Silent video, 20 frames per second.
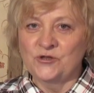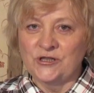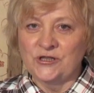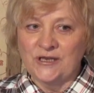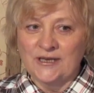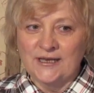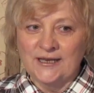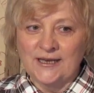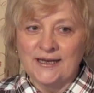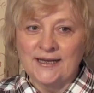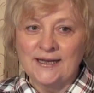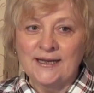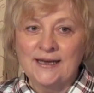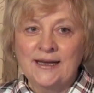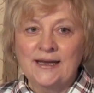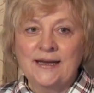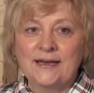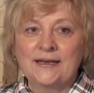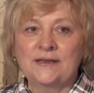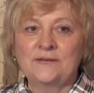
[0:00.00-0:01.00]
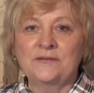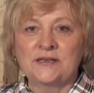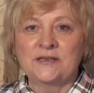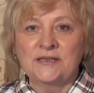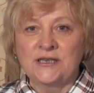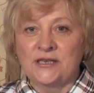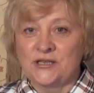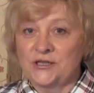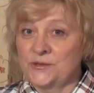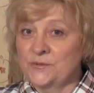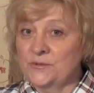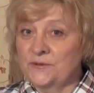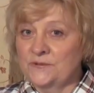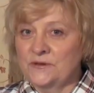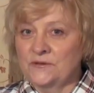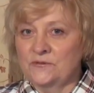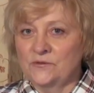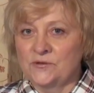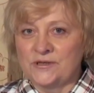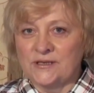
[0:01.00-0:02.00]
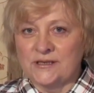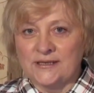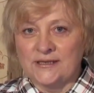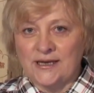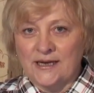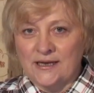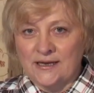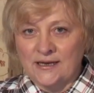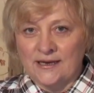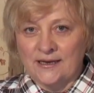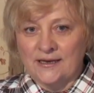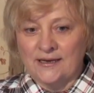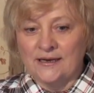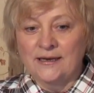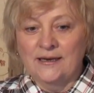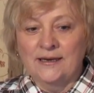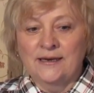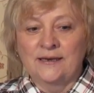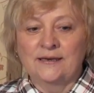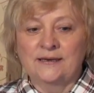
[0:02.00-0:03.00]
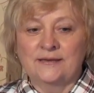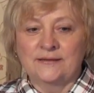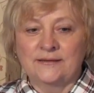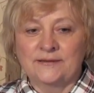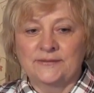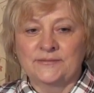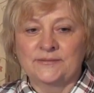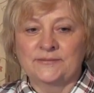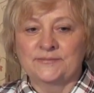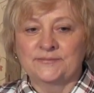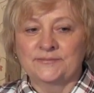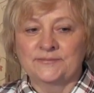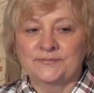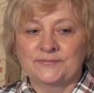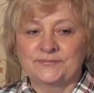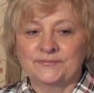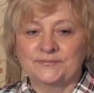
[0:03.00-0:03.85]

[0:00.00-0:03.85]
this irritation and resentment because they find certain knowledge